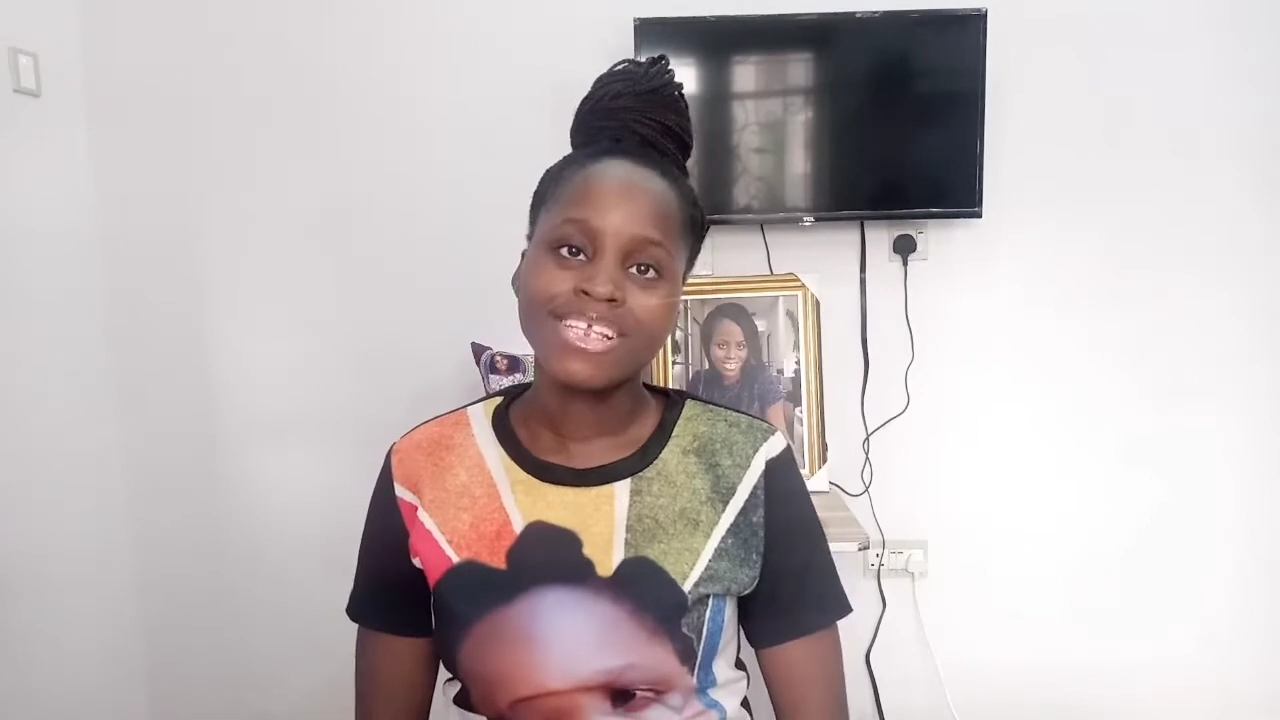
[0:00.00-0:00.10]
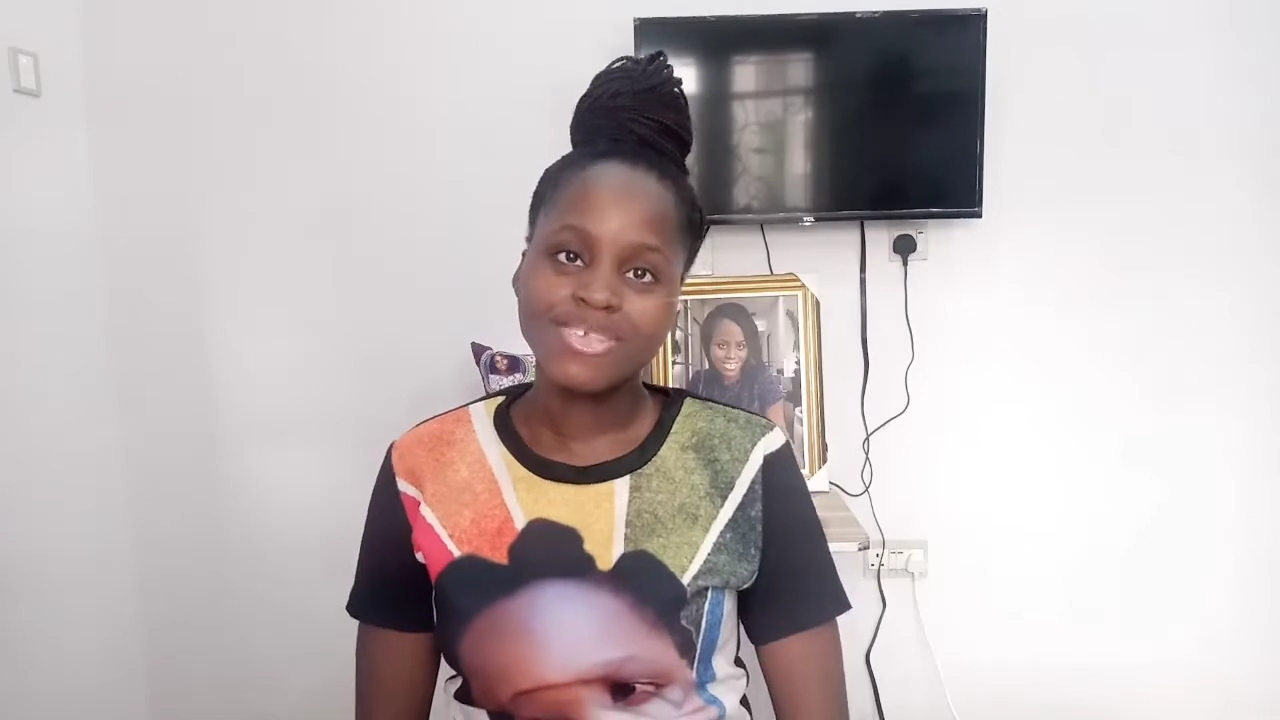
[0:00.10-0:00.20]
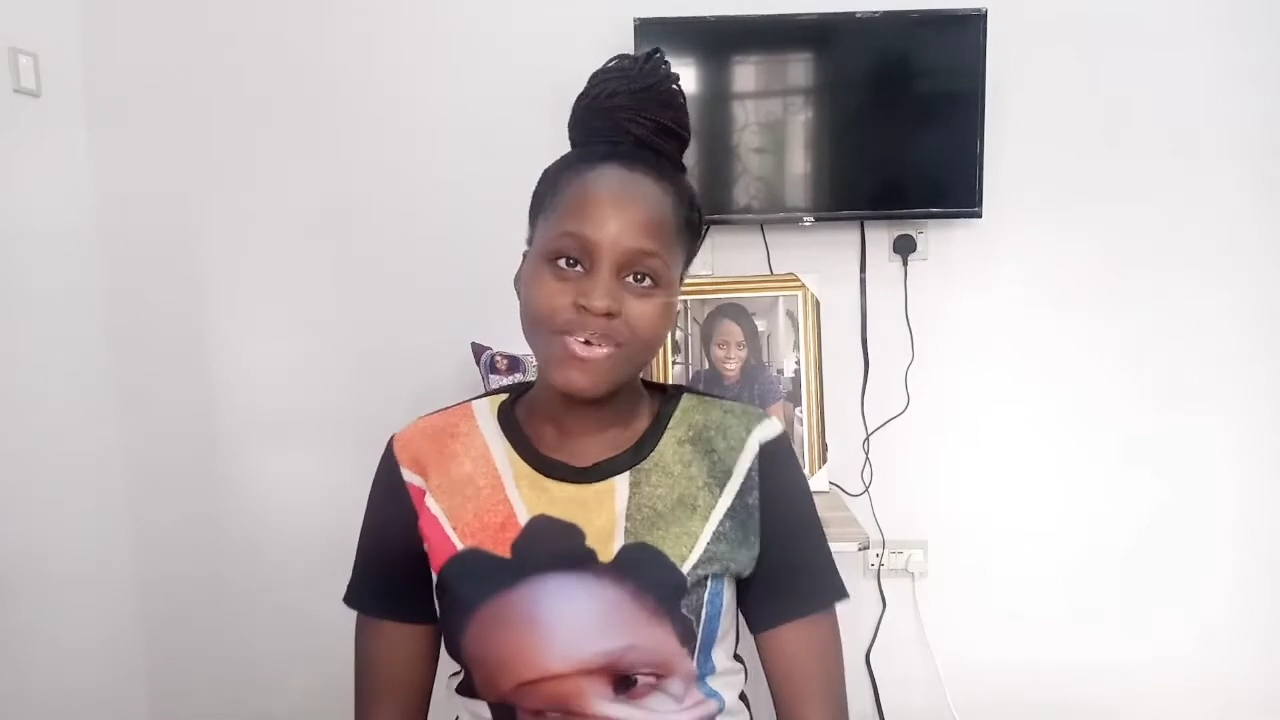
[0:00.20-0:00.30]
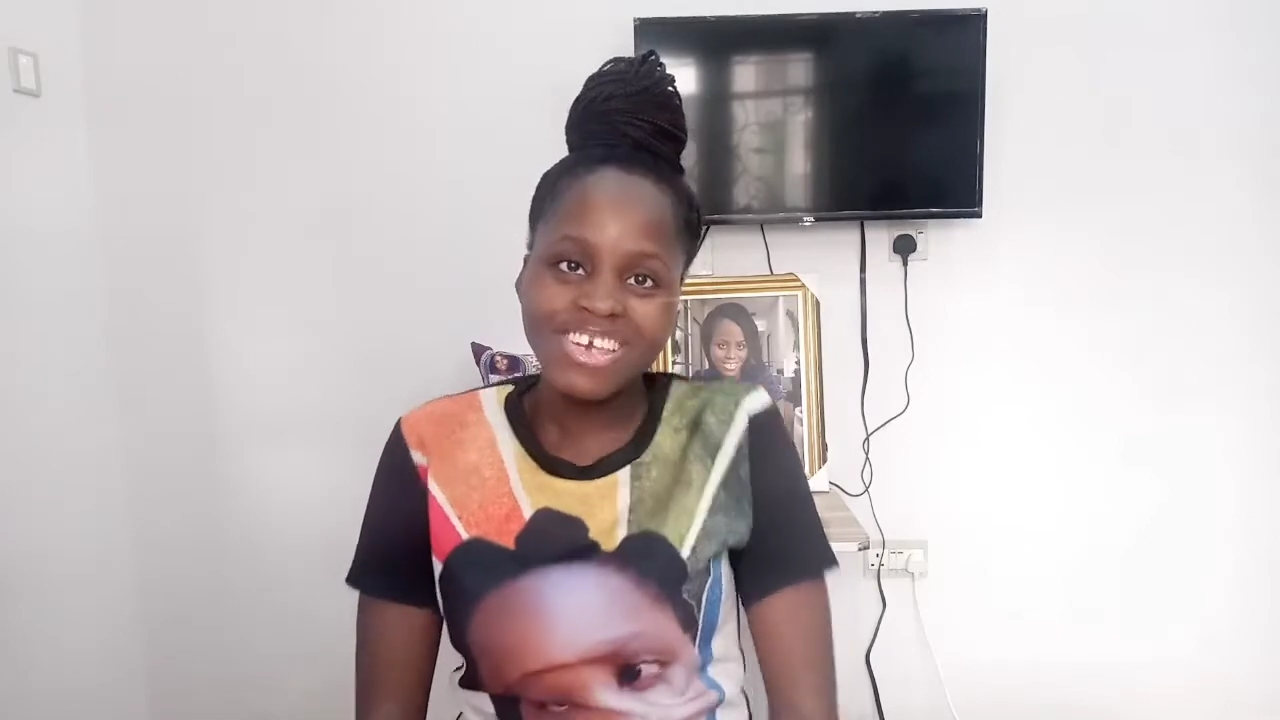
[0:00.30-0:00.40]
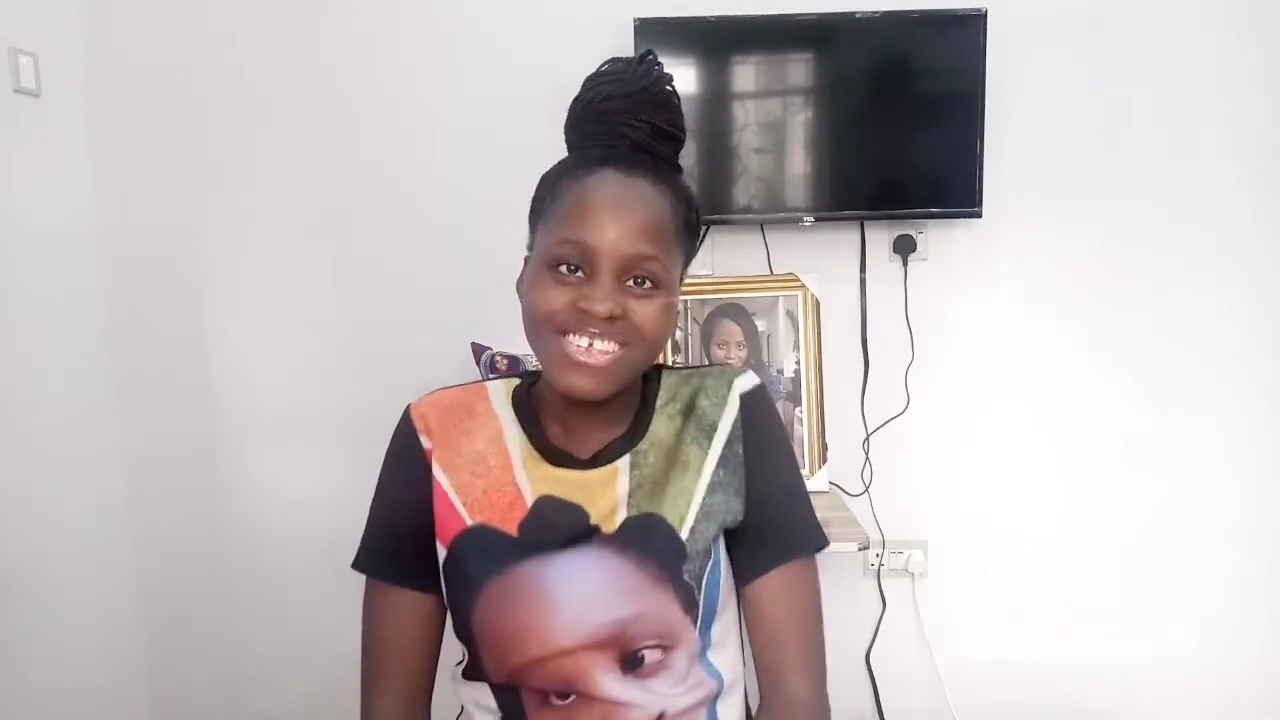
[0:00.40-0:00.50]

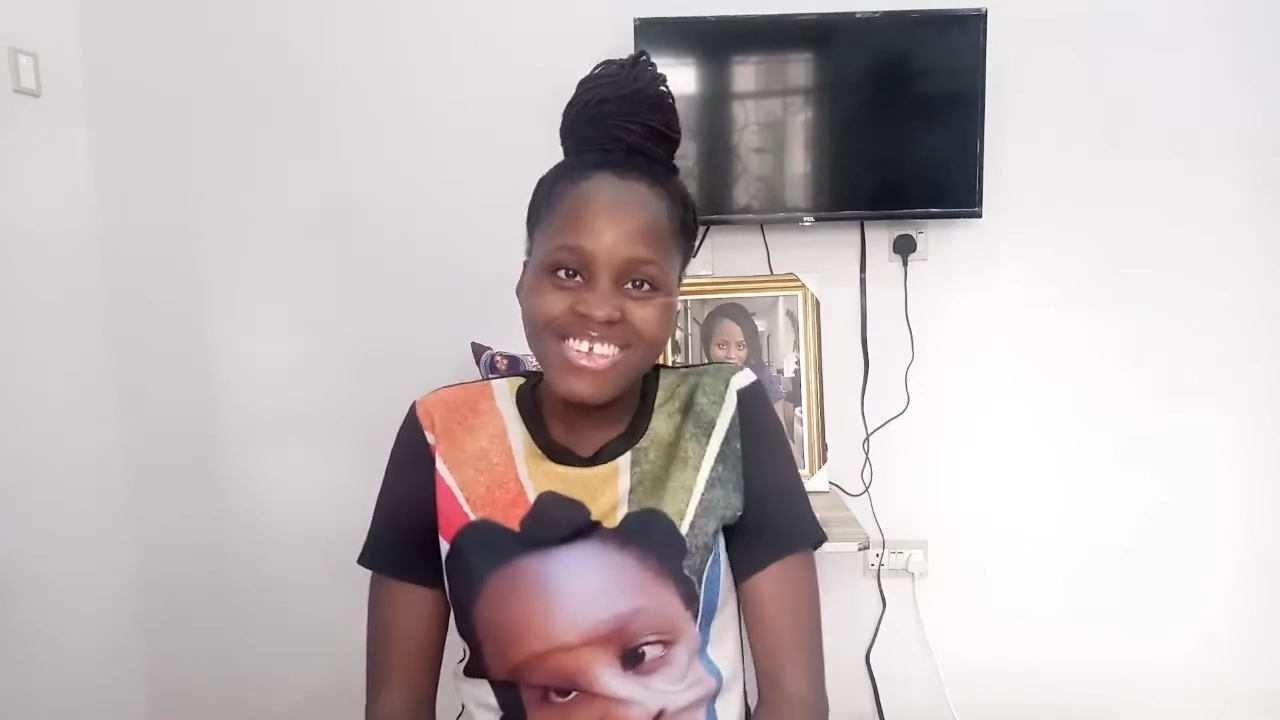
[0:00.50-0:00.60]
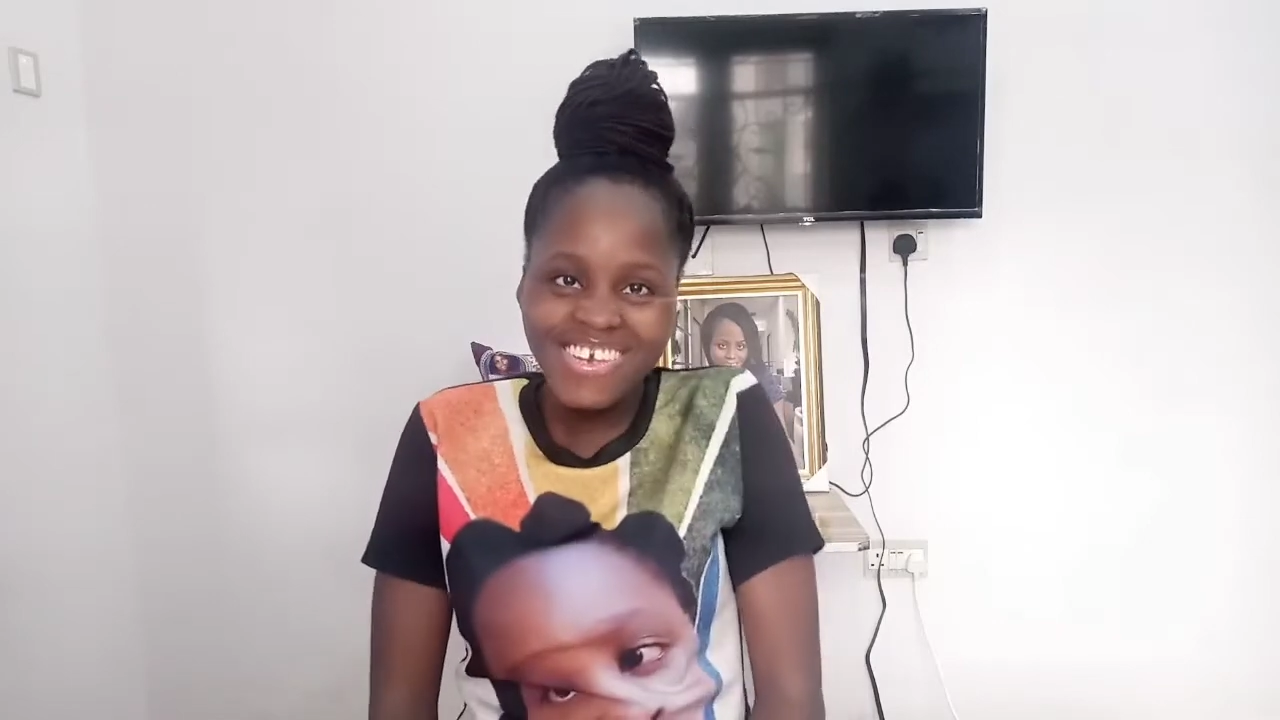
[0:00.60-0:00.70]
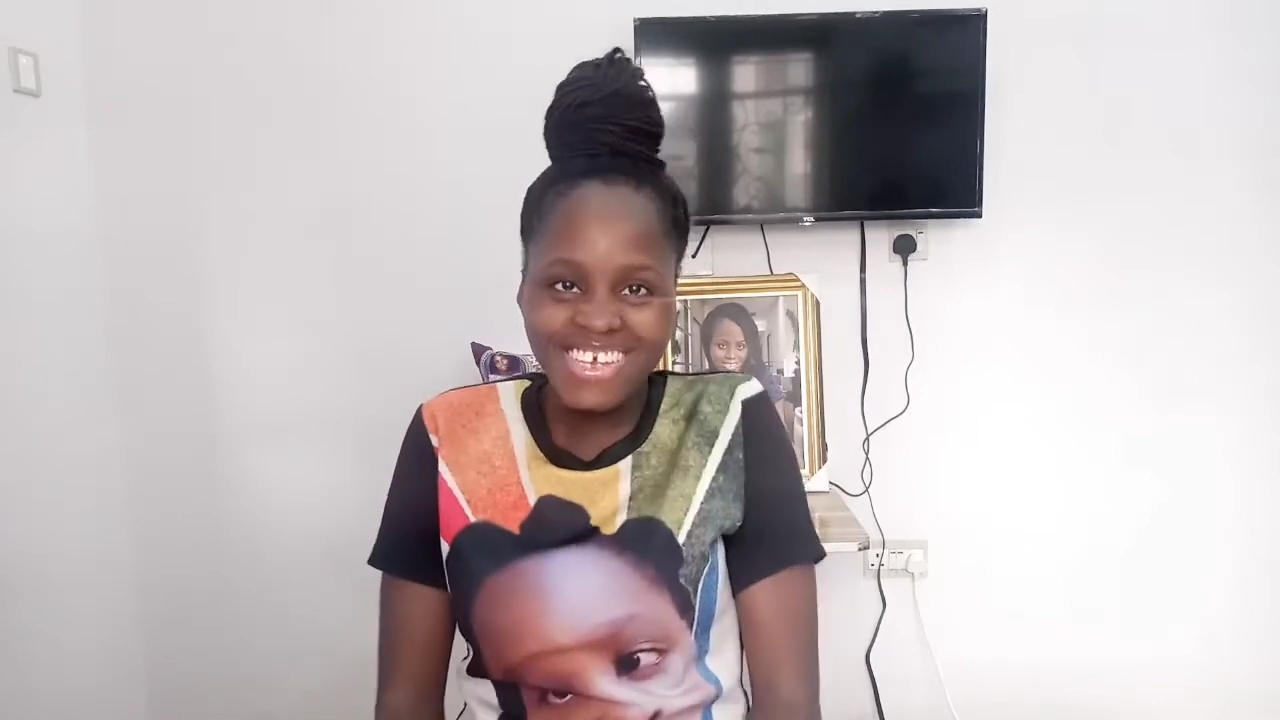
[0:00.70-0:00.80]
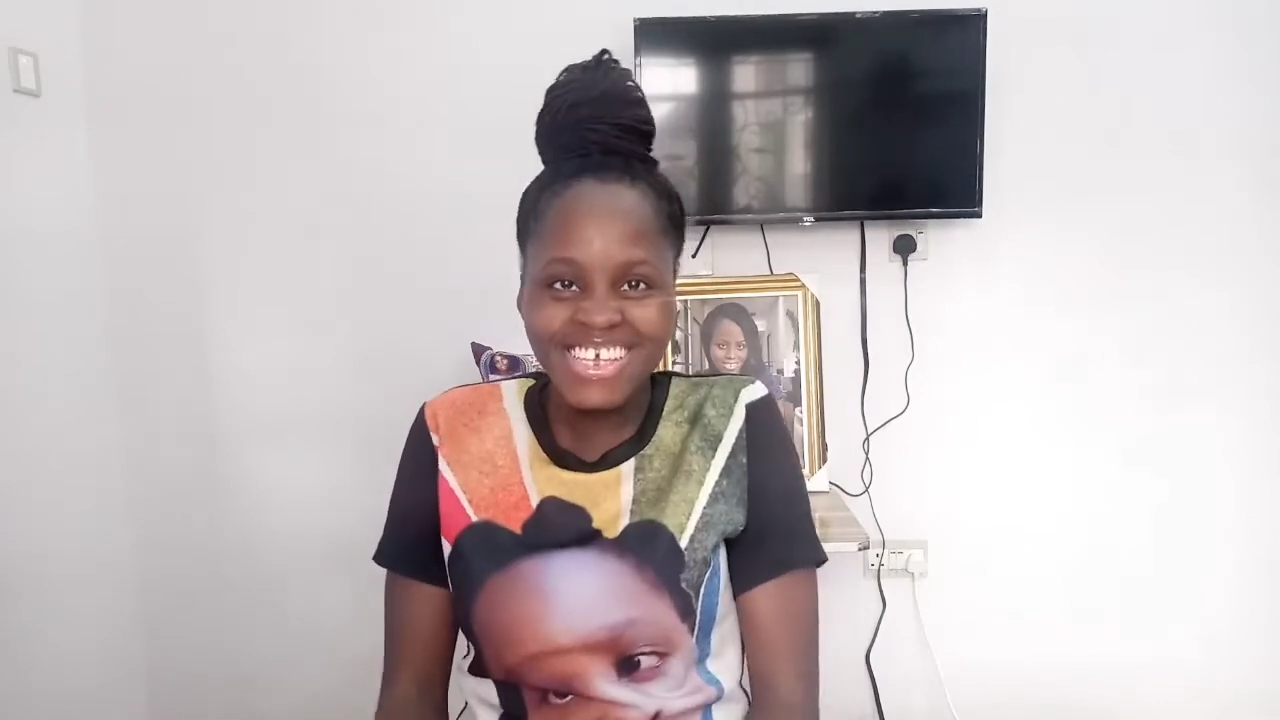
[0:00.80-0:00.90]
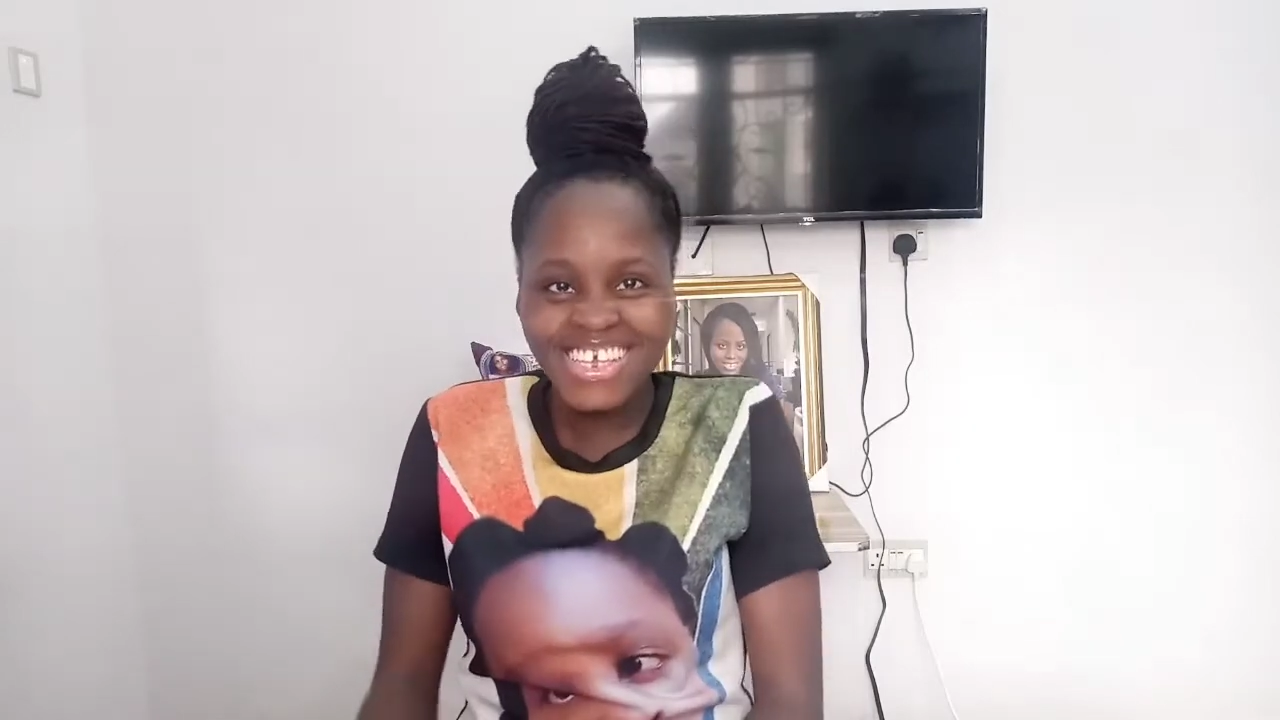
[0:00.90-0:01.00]
this question.